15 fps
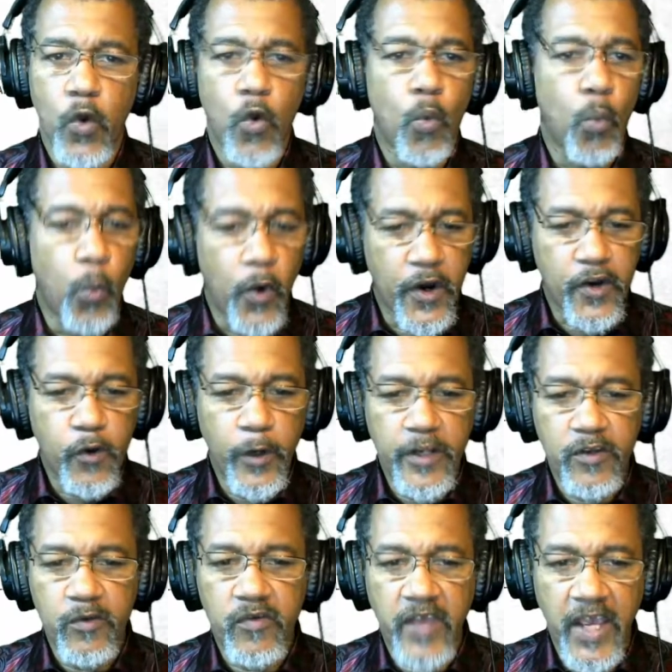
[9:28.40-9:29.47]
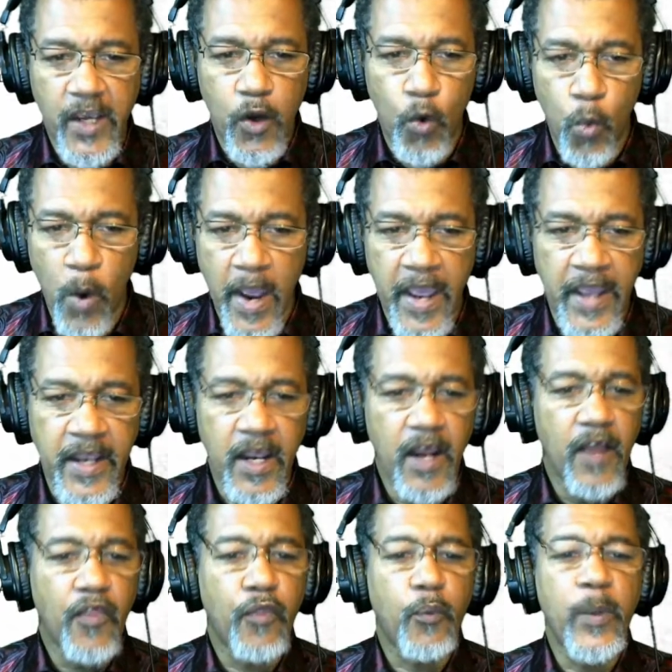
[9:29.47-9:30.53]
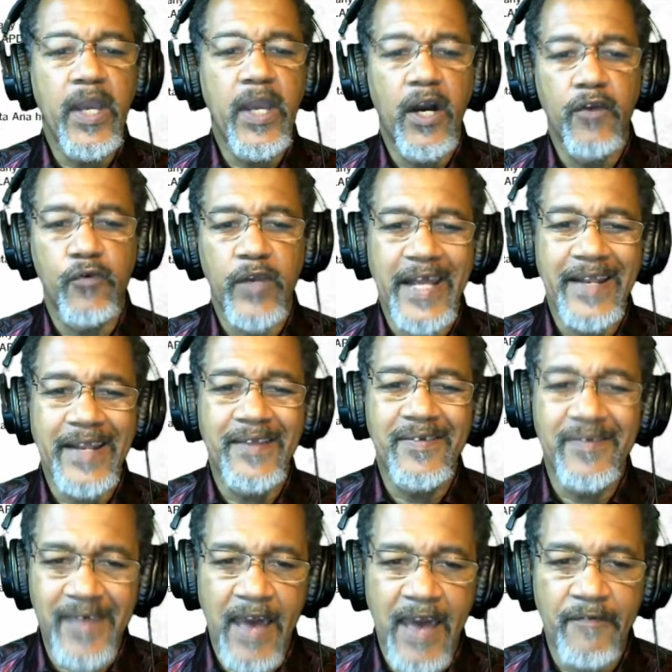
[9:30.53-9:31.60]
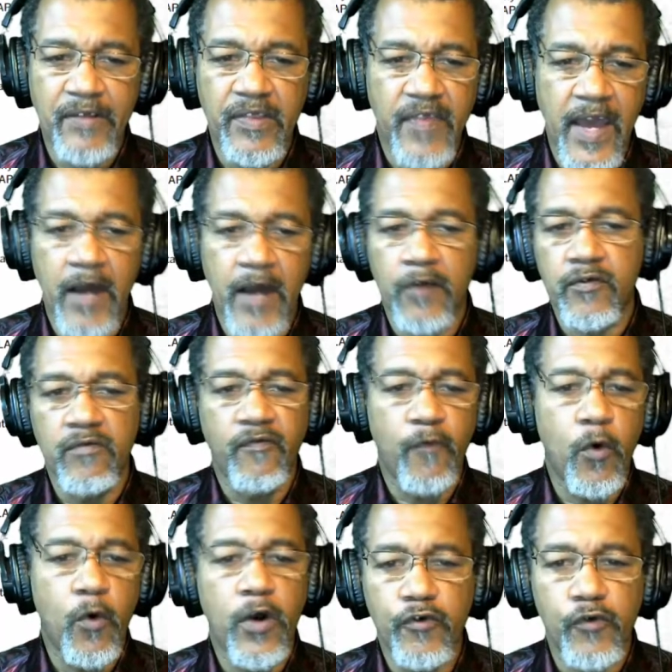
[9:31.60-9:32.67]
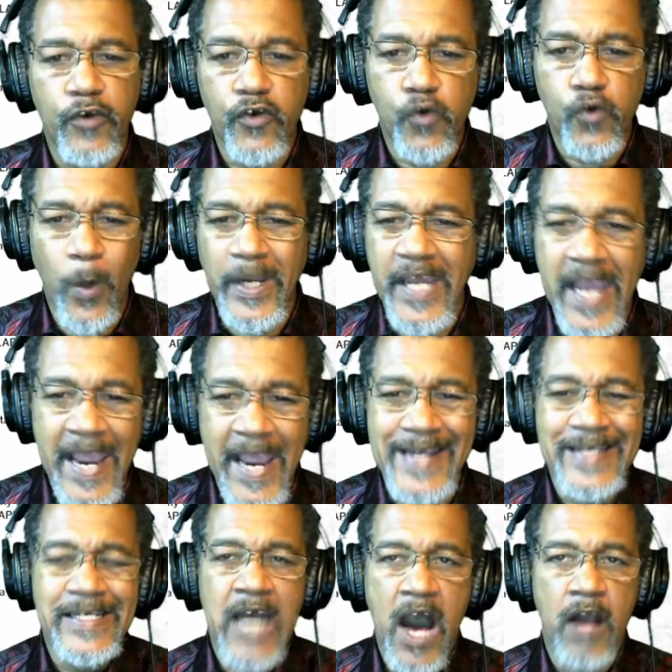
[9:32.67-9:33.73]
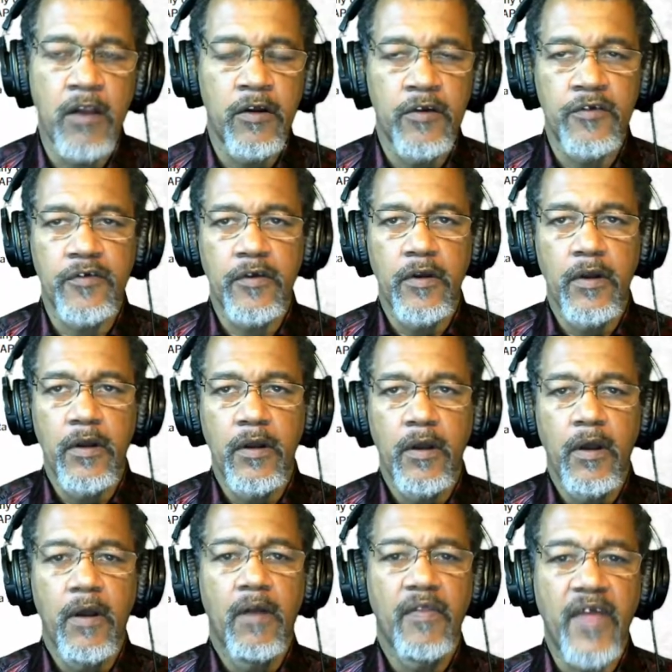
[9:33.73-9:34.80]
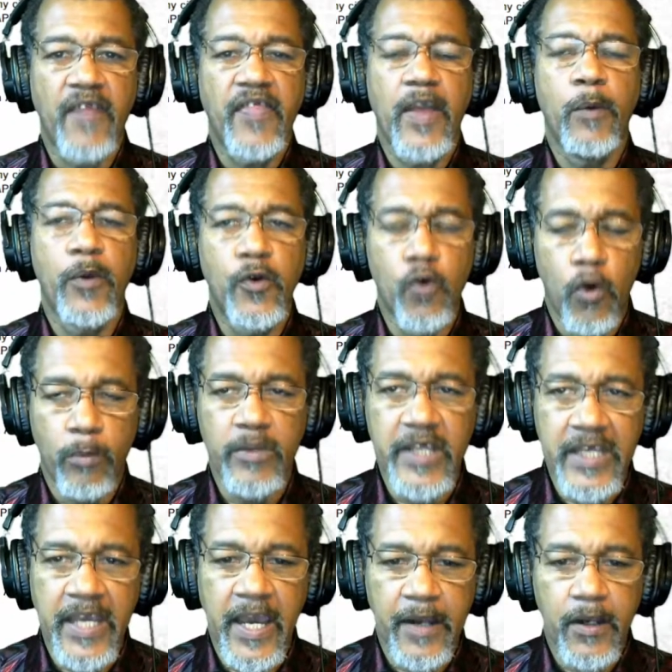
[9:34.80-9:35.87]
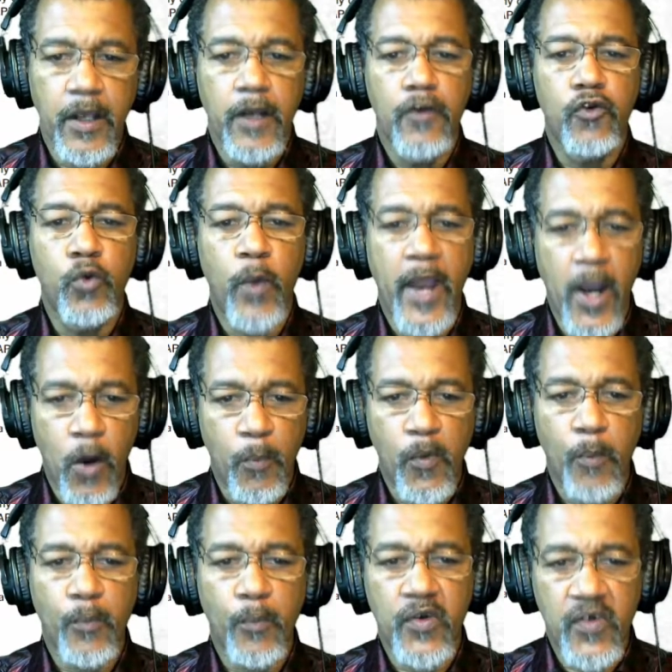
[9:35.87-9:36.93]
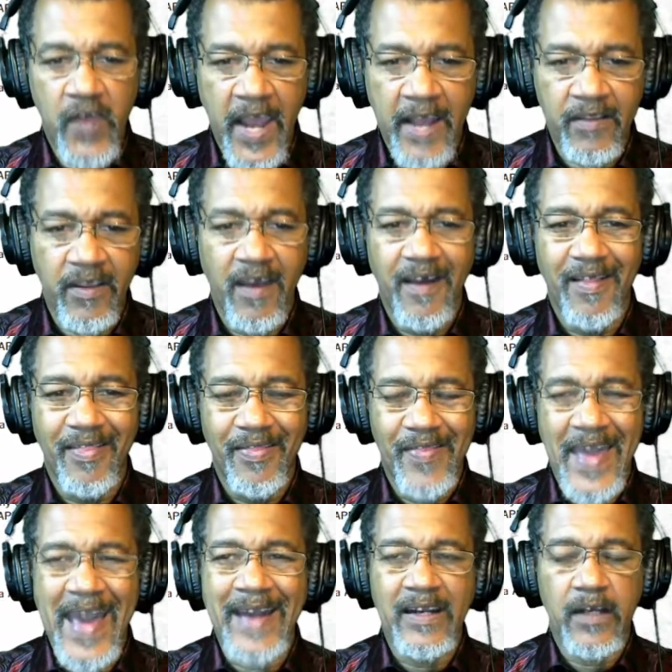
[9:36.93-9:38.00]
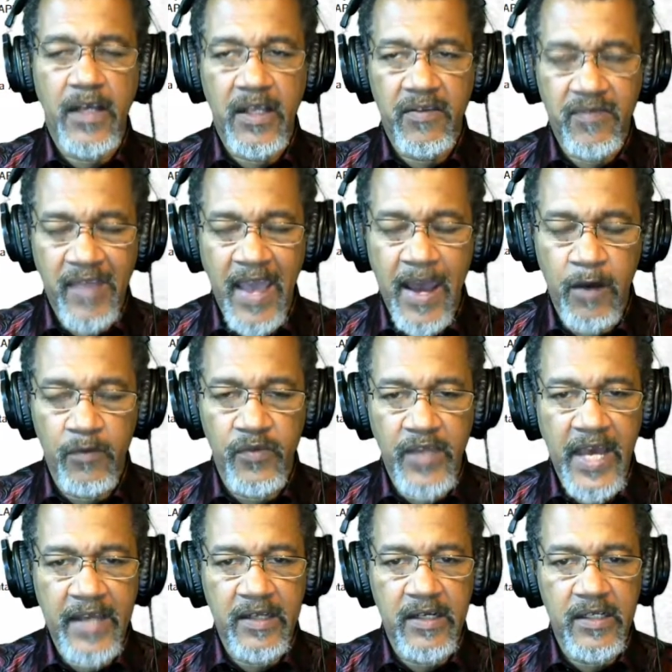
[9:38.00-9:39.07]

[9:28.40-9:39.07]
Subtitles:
We're going to take away $387,428 that they would normally get to help protect that town,